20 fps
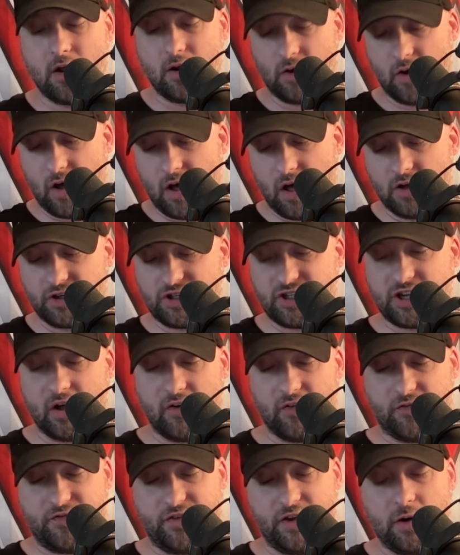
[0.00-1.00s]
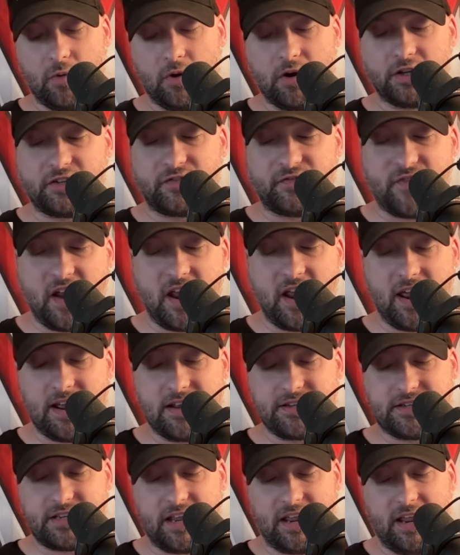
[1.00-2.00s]
Also, viewers,
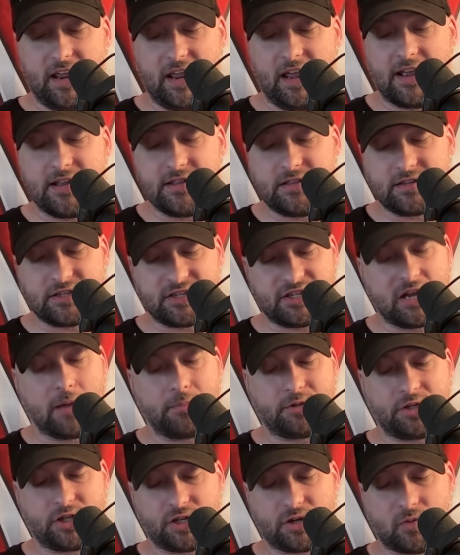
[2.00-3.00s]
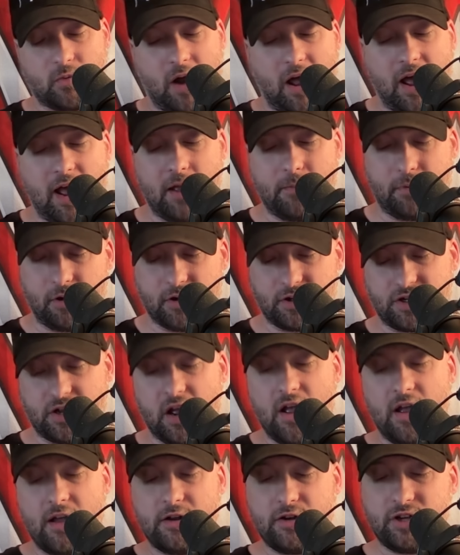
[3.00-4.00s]
fans, and subscribers,
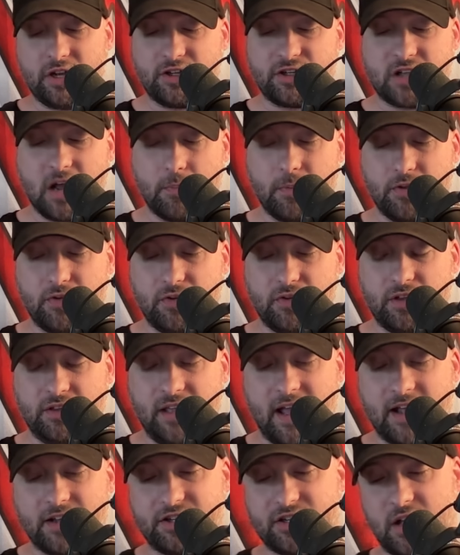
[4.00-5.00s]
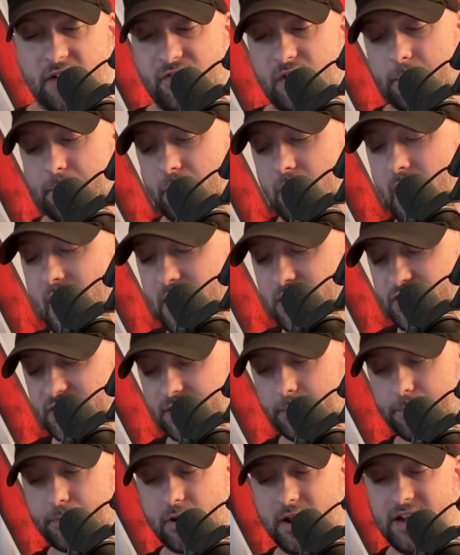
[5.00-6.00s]
just coming through the desk of The Brash and
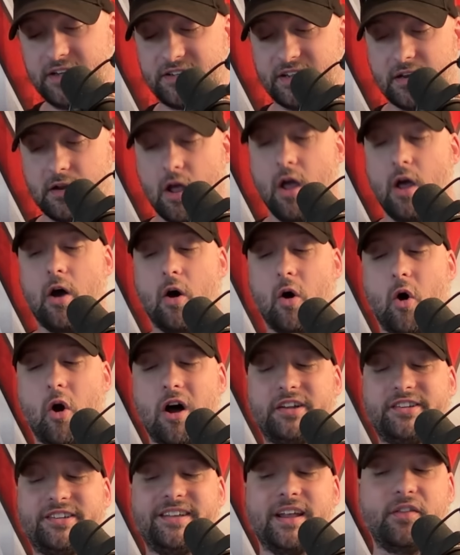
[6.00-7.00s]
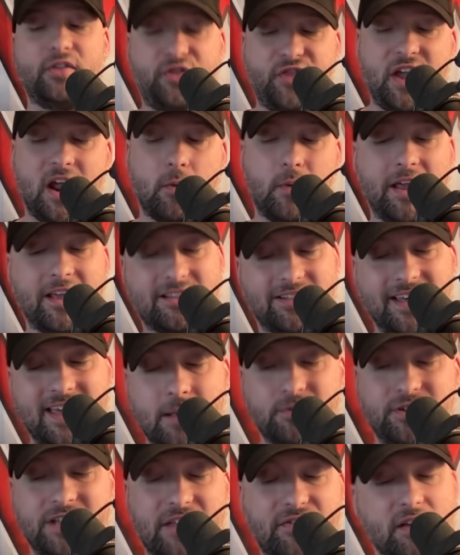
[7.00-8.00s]
The Brazen, Austin Theory
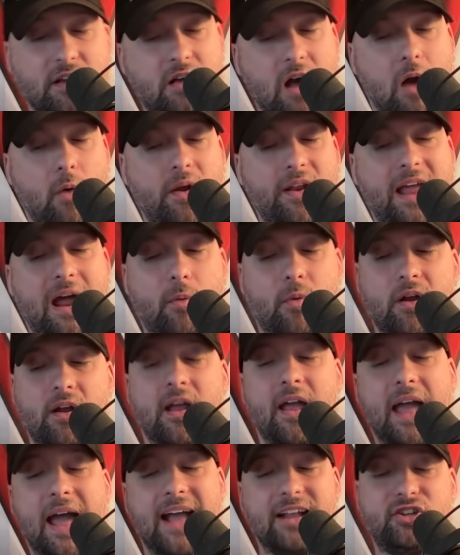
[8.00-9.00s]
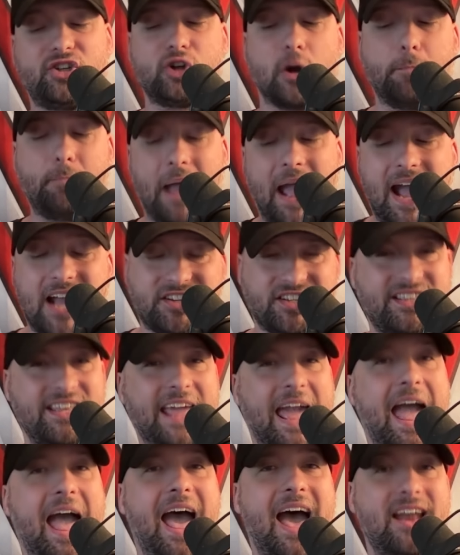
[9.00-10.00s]
claims that the current era has surpassed the
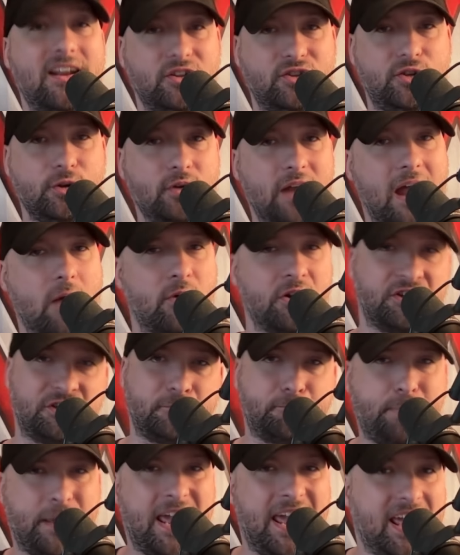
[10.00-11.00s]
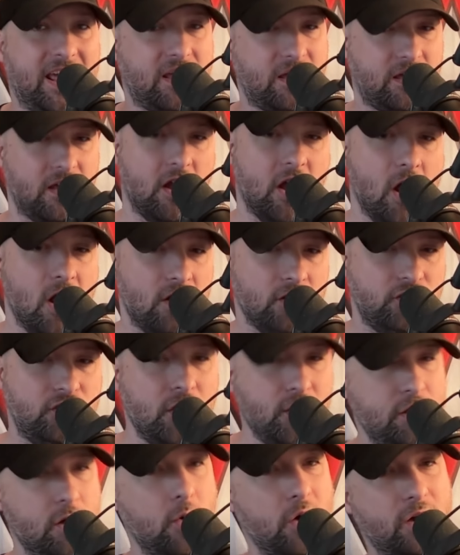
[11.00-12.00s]
Attitude Era's peak. Do
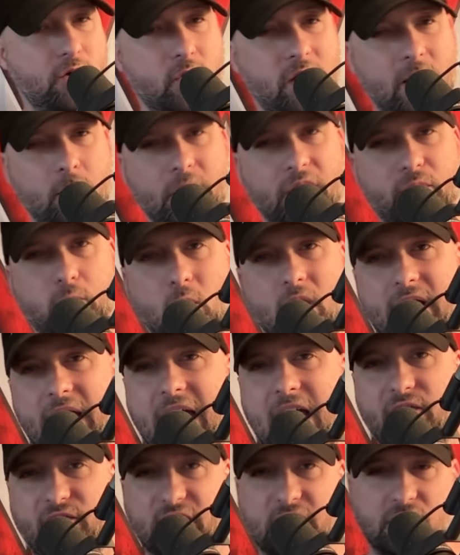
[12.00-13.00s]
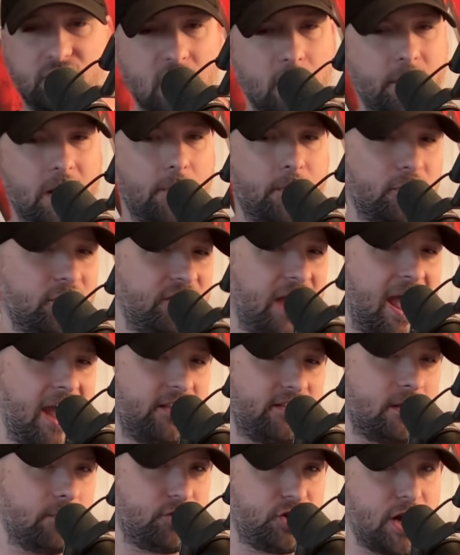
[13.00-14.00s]
you agree with one half of the WWE
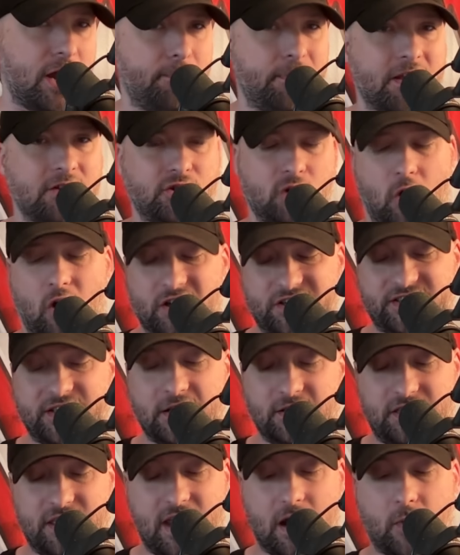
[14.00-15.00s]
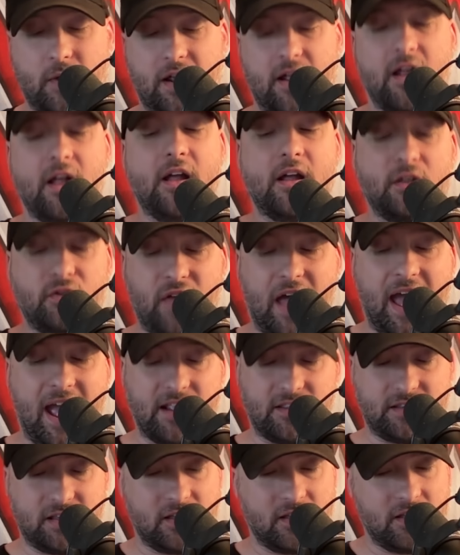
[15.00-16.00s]
Tag Team Champions, Austin Theory,
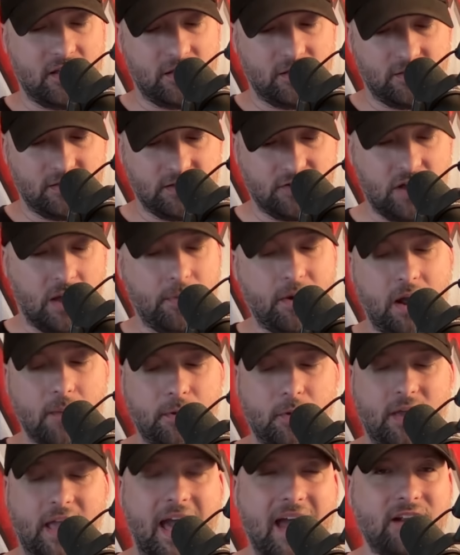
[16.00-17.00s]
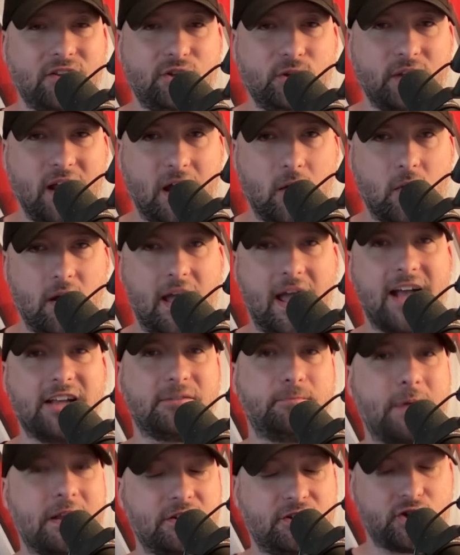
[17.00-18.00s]
that the WWE Attitude Era has
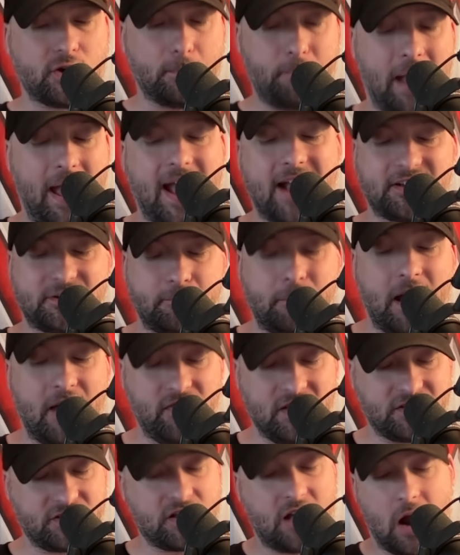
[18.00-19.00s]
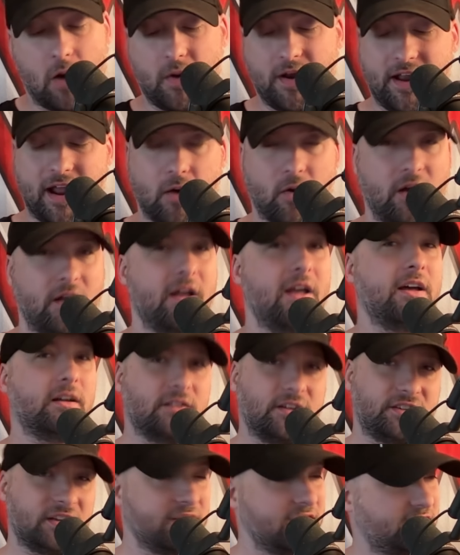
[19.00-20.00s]
been surpassed by this current era?
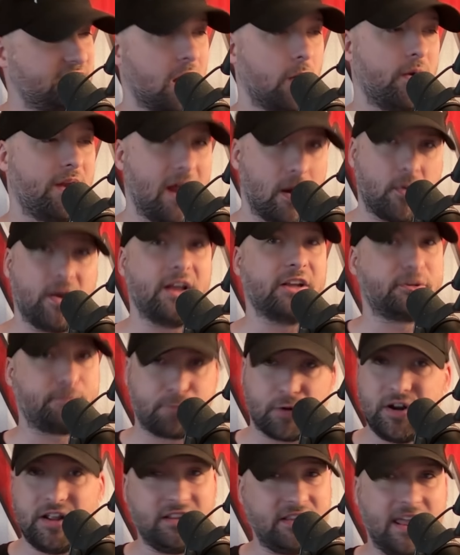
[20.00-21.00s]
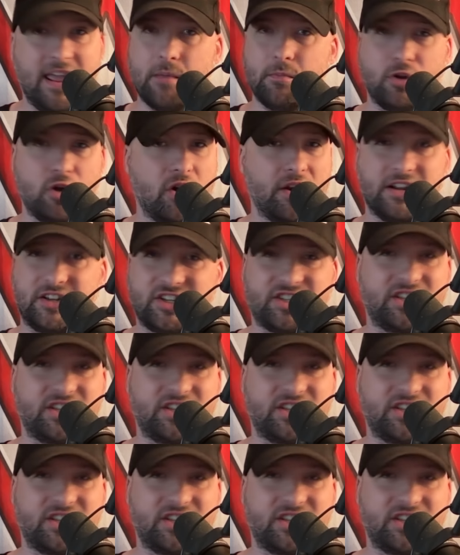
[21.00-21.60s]
Listen, this current era is pretty damn good. It's